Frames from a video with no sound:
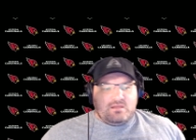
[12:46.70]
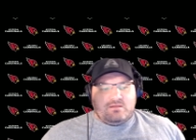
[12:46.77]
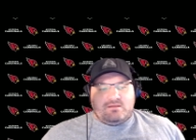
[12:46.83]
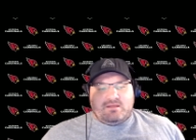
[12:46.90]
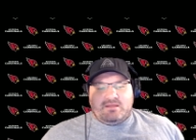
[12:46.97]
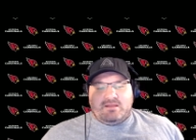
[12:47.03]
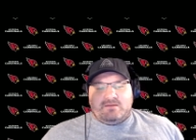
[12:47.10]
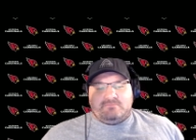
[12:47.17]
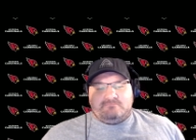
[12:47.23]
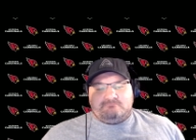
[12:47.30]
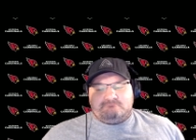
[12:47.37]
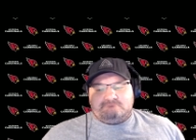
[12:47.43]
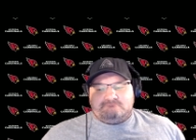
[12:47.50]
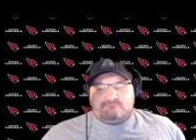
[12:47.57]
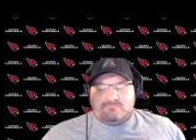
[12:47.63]
You know,
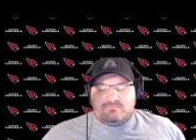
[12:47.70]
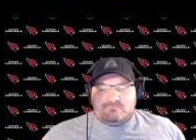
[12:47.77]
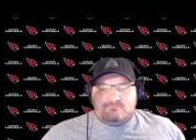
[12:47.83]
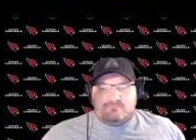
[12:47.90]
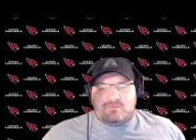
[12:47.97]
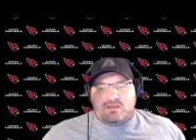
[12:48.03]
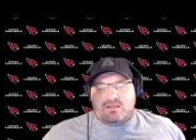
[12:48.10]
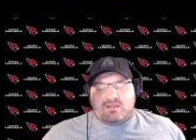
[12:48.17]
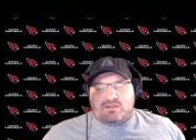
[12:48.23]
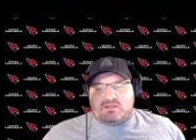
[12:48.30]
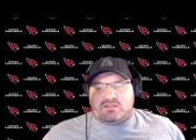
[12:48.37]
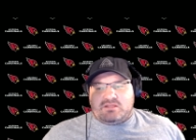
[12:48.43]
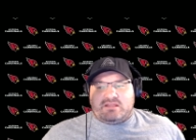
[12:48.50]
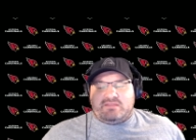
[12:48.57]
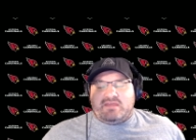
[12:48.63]

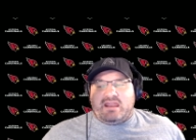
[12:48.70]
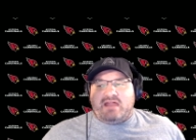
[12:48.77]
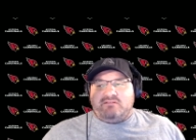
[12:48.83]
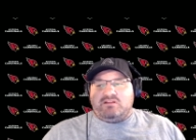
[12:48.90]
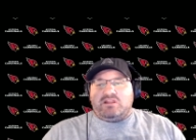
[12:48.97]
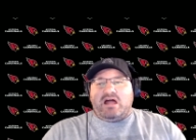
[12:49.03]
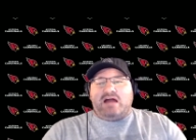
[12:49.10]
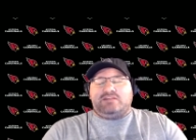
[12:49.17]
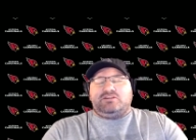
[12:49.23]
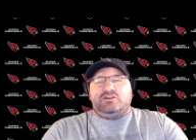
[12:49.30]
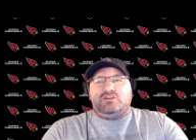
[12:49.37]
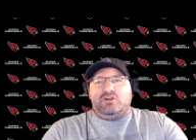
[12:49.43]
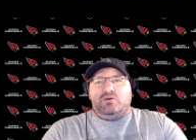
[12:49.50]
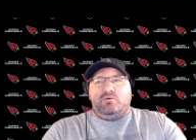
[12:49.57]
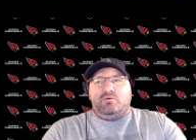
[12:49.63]
can that have a lot to
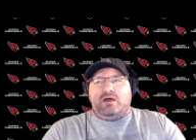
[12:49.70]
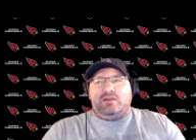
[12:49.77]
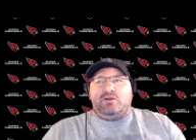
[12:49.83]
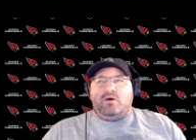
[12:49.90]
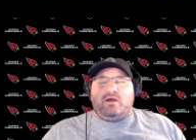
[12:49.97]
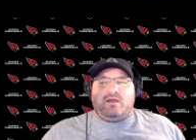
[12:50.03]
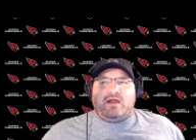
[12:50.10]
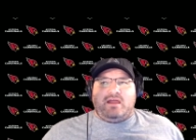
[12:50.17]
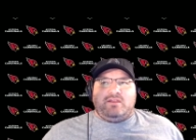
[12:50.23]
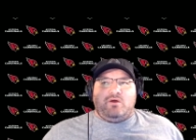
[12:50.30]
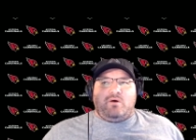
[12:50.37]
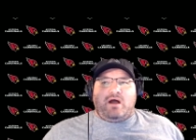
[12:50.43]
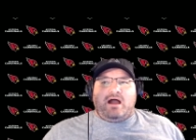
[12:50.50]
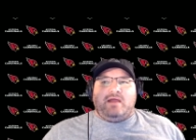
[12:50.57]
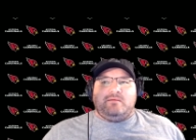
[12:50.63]
do with, I know, I, I
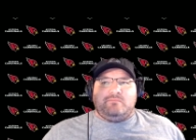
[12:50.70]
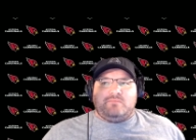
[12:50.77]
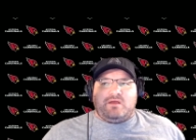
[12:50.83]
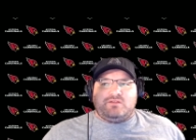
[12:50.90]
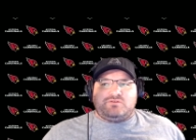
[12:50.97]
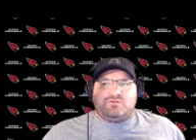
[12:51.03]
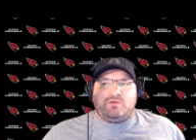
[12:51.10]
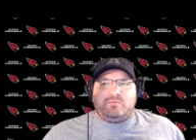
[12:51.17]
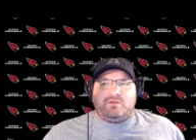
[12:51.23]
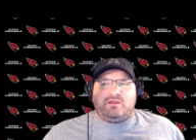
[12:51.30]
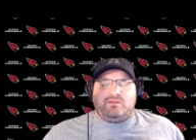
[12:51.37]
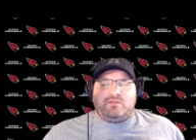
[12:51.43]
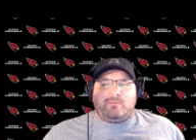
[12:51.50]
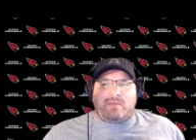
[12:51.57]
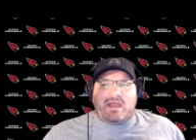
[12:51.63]
know I'm
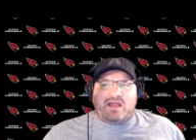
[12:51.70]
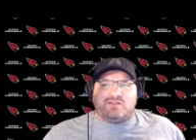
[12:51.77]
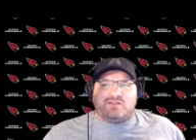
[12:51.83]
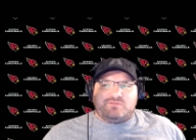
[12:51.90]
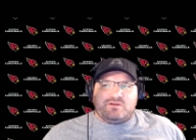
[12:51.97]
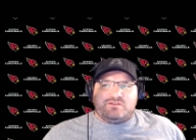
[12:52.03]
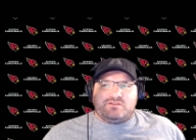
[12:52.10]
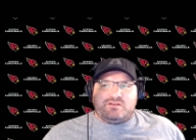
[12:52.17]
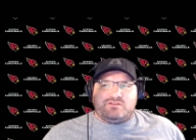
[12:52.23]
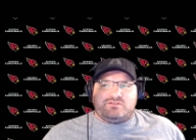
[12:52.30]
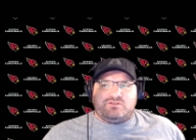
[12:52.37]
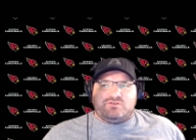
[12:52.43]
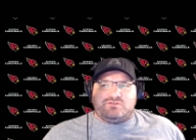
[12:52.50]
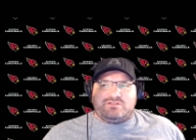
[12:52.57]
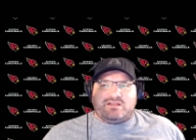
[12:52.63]
attributing the pass rush
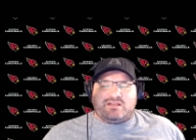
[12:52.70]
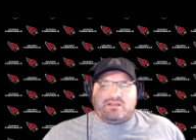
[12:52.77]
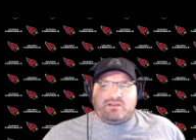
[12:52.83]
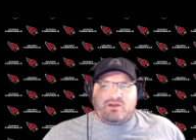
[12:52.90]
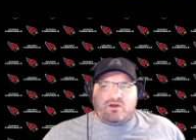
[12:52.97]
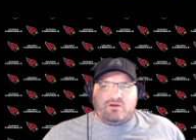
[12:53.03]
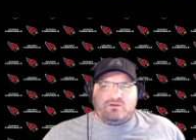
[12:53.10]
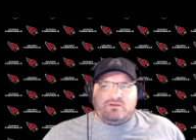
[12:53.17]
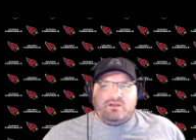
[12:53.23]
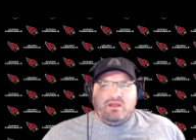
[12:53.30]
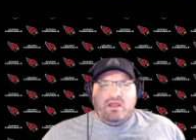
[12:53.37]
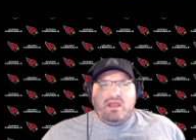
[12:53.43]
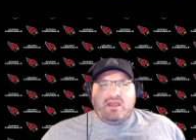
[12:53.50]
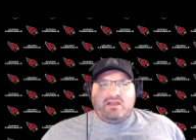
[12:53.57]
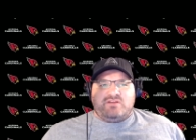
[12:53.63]
issues to Kennard
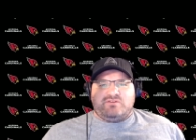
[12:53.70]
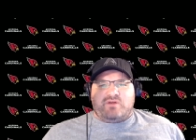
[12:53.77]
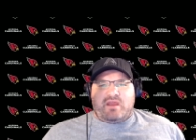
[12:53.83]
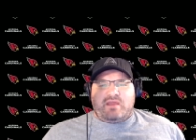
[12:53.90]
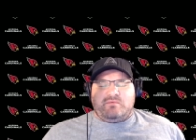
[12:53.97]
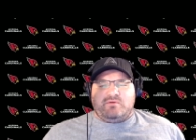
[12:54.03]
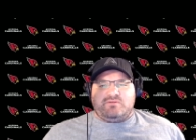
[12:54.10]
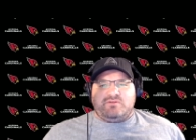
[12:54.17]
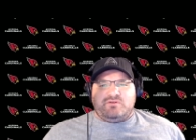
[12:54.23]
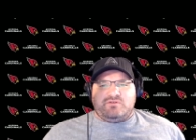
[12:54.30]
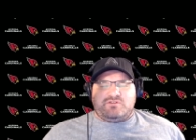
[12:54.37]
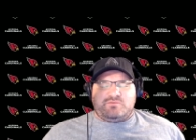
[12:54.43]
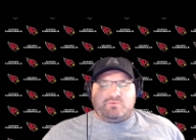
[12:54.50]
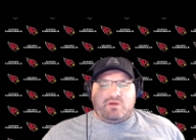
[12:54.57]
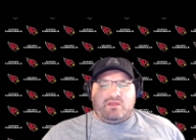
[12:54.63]
because you're able to
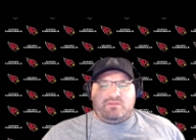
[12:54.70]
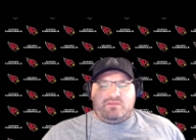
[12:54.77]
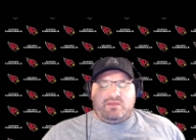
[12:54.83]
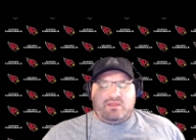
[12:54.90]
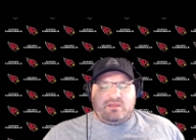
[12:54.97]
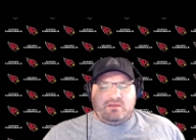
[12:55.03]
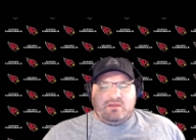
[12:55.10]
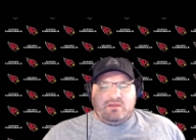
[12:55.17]
spread the,